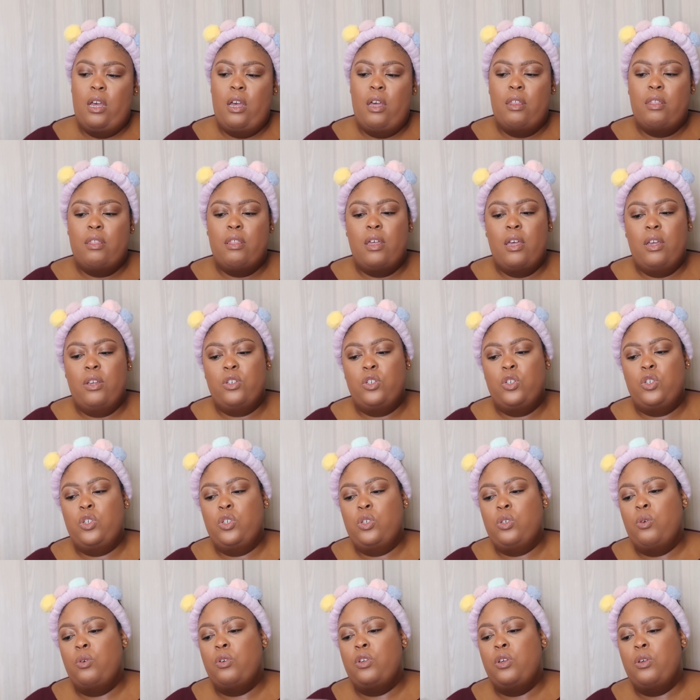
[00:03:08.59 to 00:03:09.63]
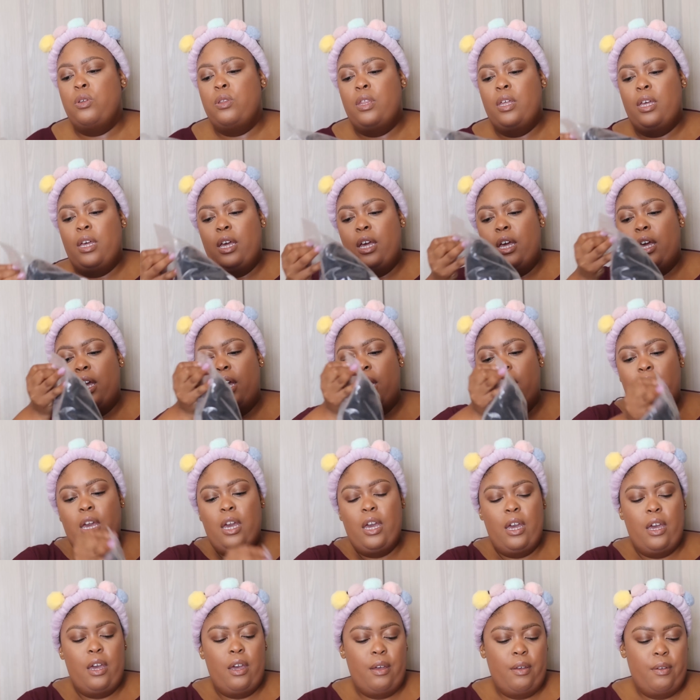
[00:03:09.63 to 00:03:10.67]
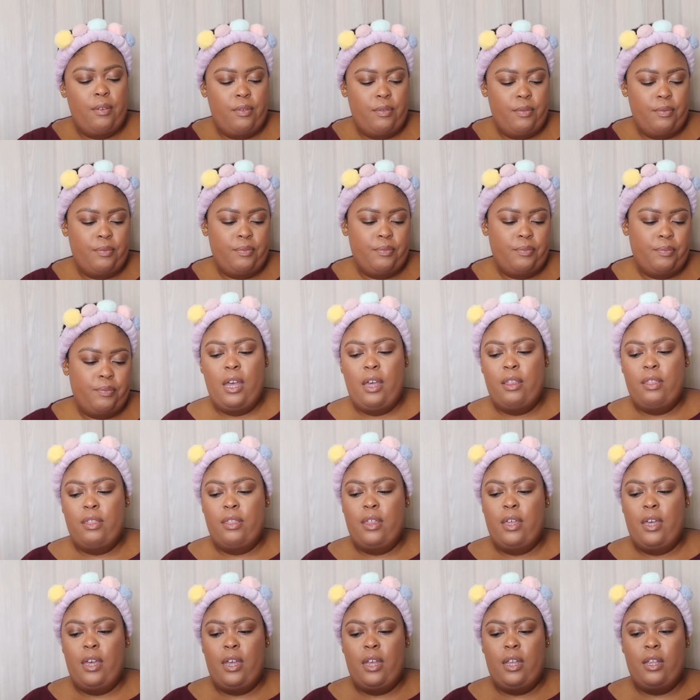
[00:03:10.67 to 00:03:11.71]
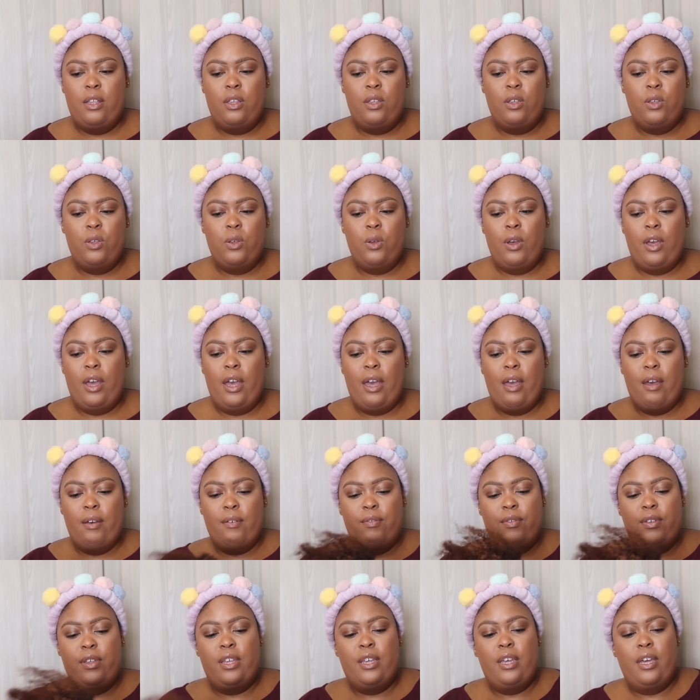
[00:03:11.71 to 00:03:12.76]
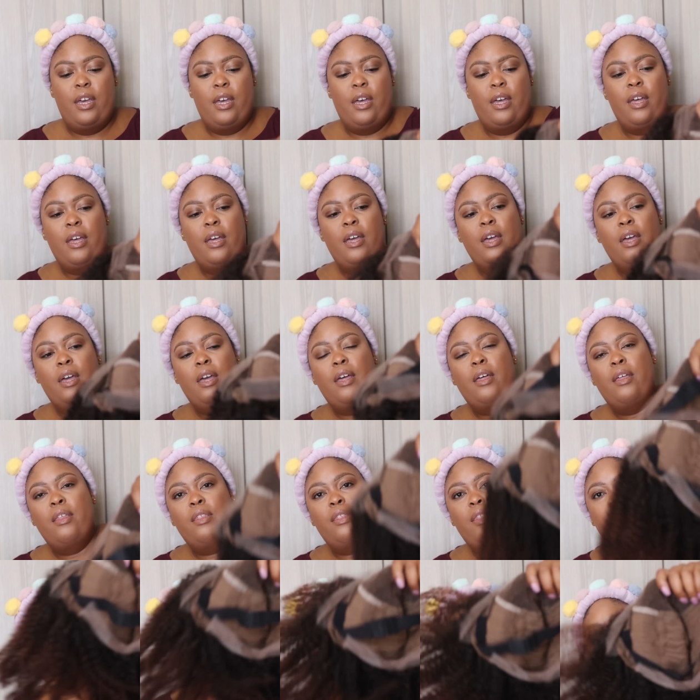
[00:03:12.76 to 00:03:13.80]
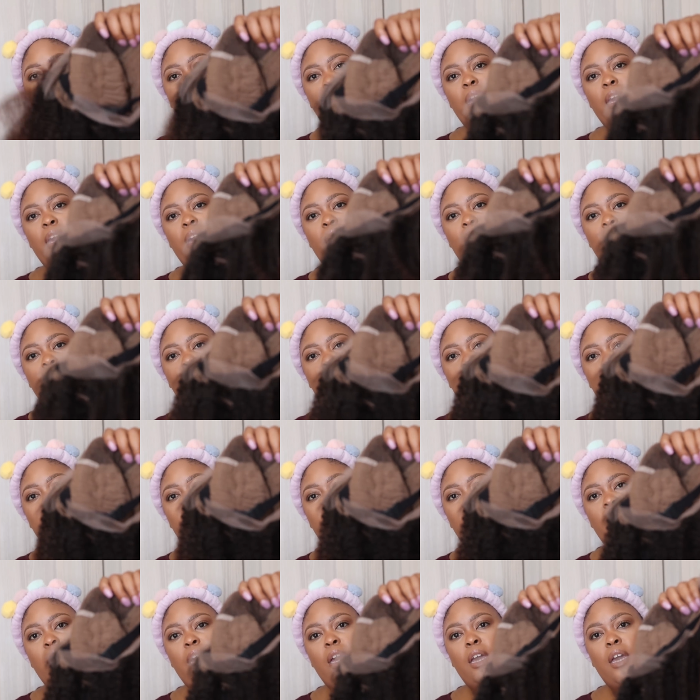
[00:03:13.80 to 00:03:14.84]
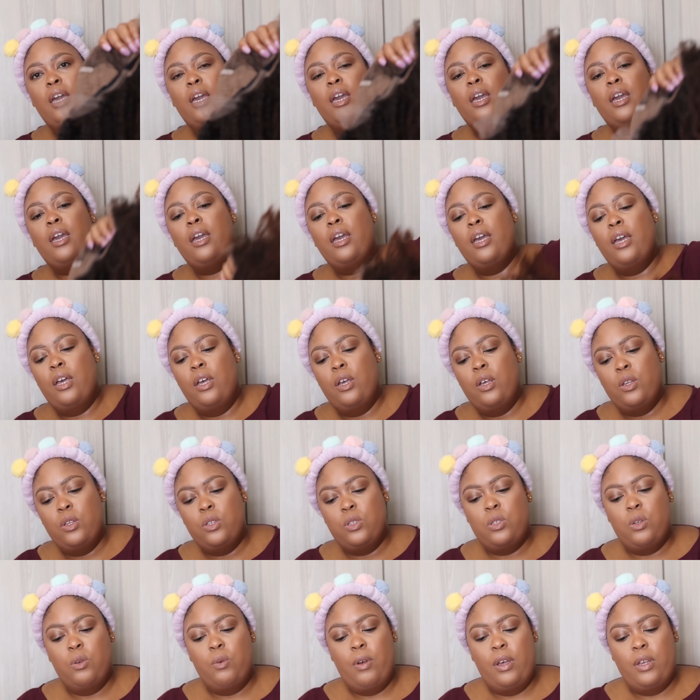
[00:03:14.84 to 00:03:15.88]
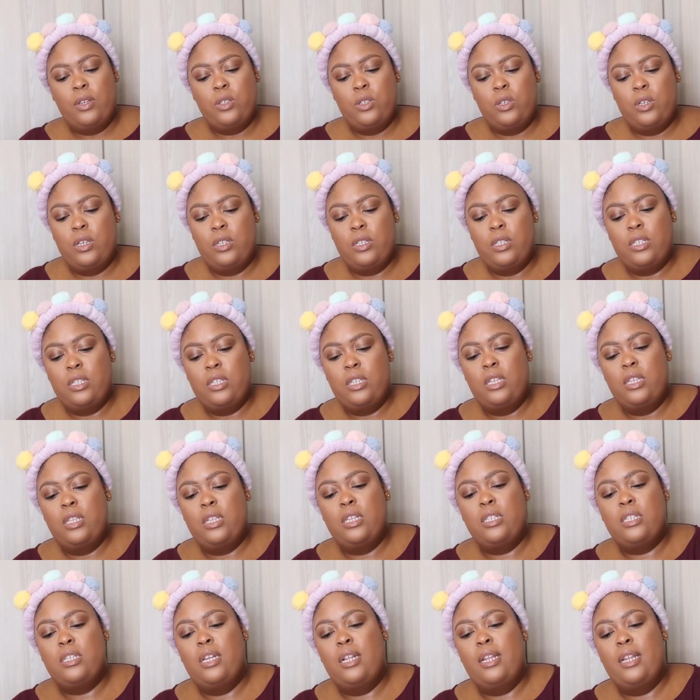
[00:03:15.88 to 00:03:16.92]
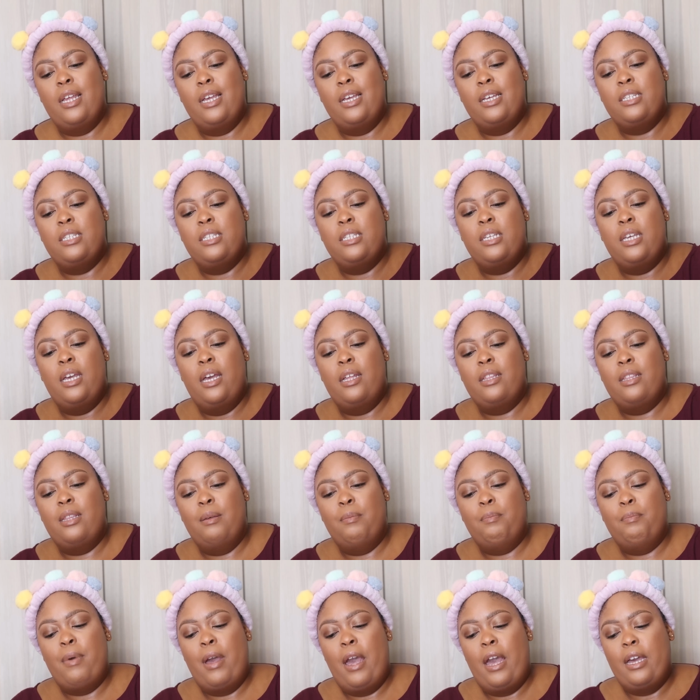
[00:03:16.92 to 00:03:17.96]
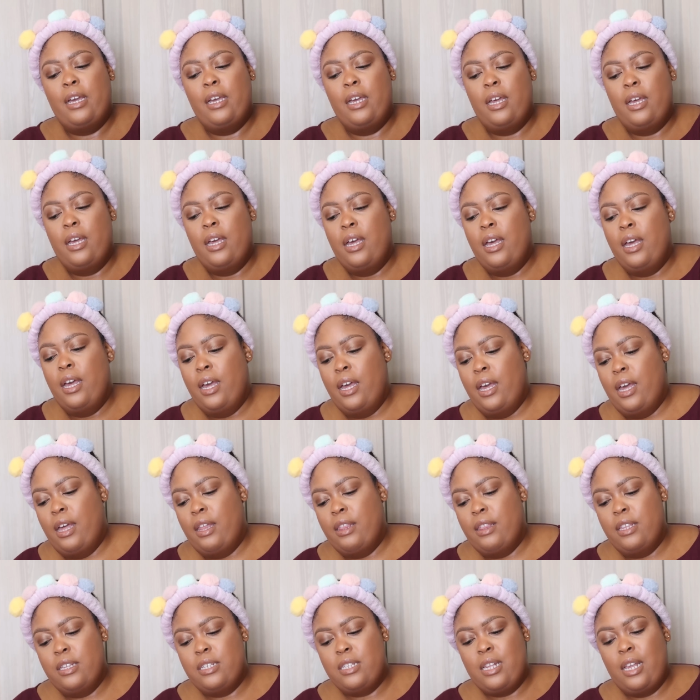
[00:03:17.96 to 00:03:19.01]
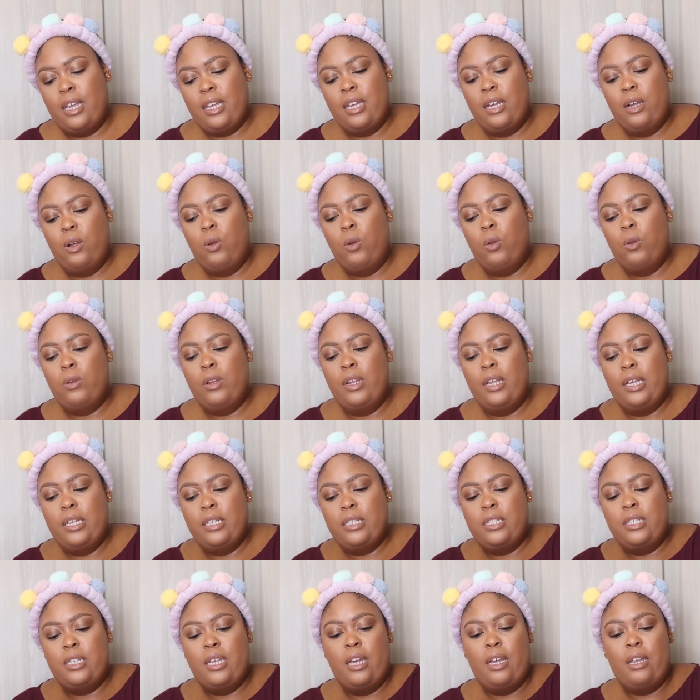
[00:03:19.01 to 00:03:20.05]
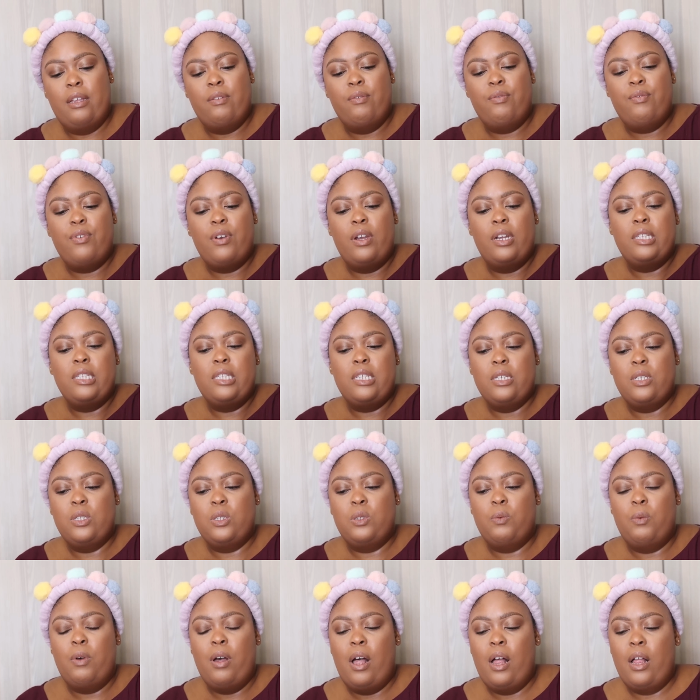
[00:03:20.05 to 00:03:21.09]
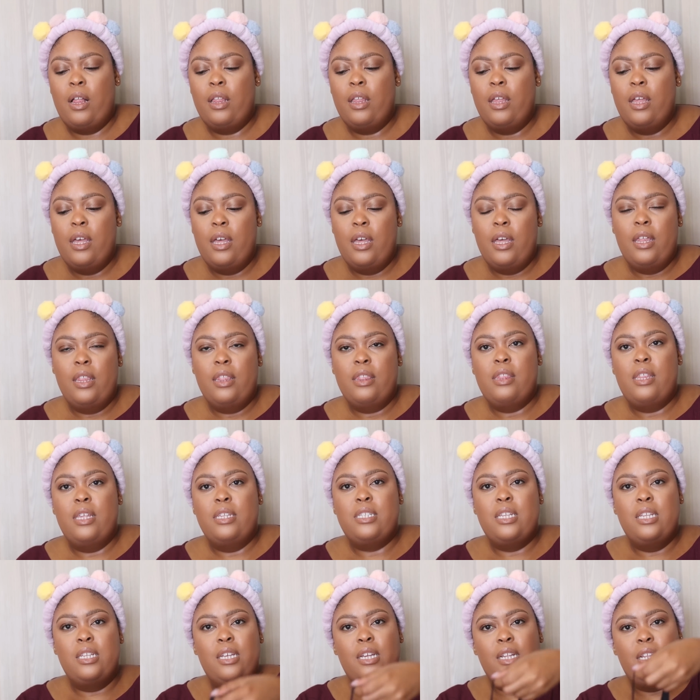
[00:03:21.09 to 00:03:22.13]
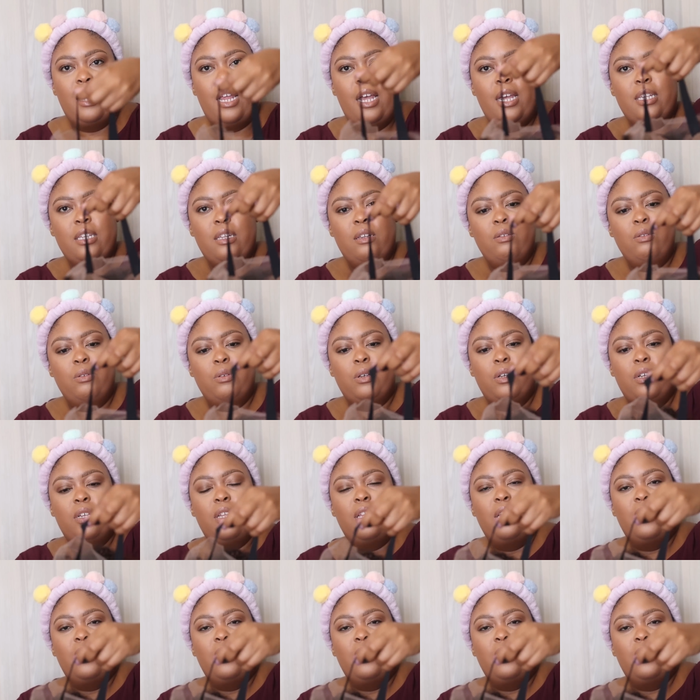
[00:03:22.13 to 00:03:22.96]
and then show you the hair and then you have here the hair so as you can see there's a lace here at the back and there's like a whole lace here in front as well there's an elastic oh